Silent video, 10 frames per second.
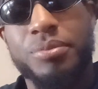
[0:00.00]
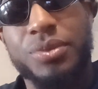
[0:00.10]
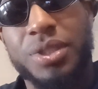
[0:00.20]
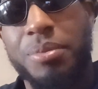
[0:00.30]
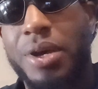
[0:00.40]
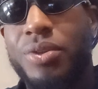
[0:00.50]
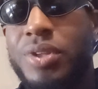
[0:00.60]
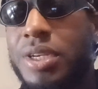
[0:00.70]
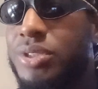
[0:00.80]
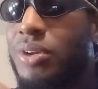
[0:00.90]
Some other
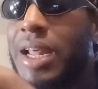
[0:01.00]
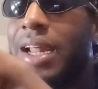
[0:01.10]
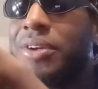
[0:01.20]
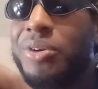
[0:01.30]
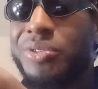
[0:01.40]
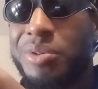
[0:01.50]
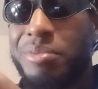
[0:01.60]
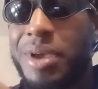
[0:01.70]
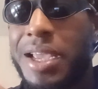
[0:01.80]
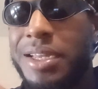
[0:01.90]
things though that I noticed from the
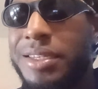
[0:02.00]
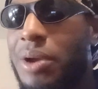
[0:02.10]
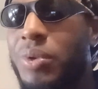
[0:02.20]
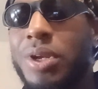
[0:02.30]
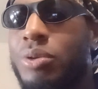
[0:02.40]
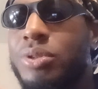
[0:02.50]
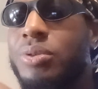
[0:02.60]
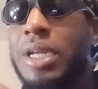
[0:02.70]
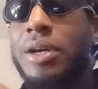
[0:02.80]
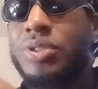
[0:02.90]
Bay that we don't do
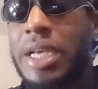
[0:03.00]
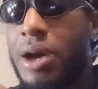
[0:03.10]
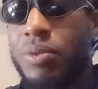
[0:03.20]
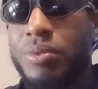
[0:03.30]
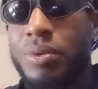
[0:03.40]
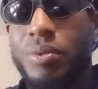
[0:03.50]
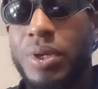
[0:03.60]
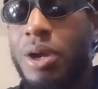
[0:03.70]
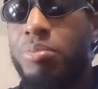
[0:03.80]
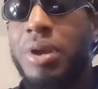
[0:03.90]
down south. We
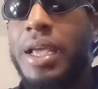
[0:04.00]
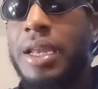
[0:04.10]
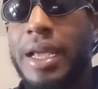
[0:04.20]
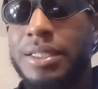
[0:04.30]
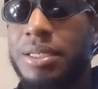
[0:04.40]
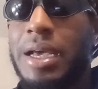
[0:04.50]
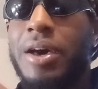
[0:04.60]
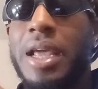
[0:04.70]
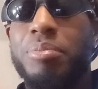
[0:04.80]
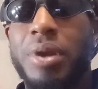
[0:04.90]
don't play like how
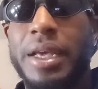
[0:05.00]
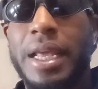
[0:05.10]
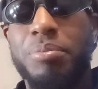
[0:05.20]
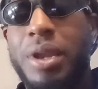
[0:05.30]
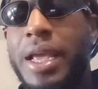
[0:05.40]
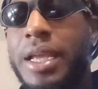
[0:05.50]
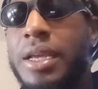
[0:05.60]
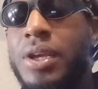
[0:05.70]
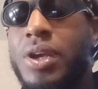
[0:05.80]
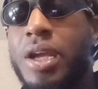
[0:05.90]
they play. They play
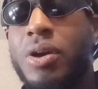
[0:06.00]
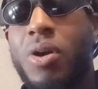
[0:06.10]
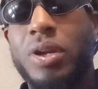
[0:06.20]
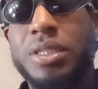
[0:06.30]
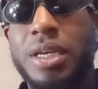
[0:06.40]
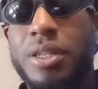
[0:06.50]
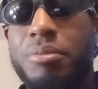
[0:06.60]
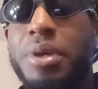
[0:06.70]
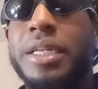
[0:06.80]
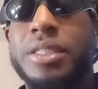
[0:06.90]
and call each other
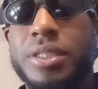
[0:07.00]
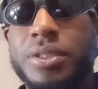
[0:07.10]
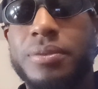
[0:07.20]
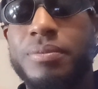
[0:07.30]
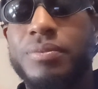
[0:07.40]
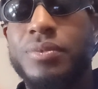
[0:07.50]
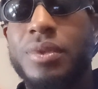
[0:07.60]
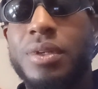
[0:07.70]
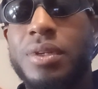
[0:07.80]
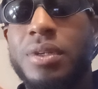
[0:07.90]
bitches.
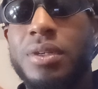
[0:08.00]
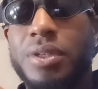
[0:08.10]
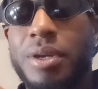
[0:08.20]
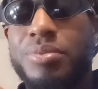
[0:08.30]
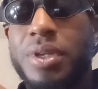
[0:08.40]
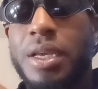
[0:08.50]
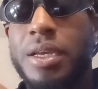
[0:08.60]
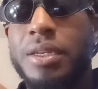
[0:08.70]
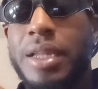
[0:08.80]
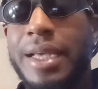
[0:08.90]
You know what I'm
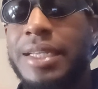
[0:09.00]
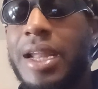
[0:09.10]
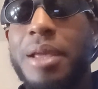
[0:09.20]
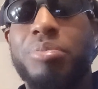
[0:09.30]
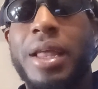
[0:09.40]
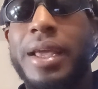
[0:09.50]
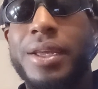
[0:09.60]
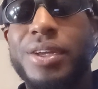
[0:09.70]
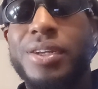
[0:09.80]
saying? That's how they play.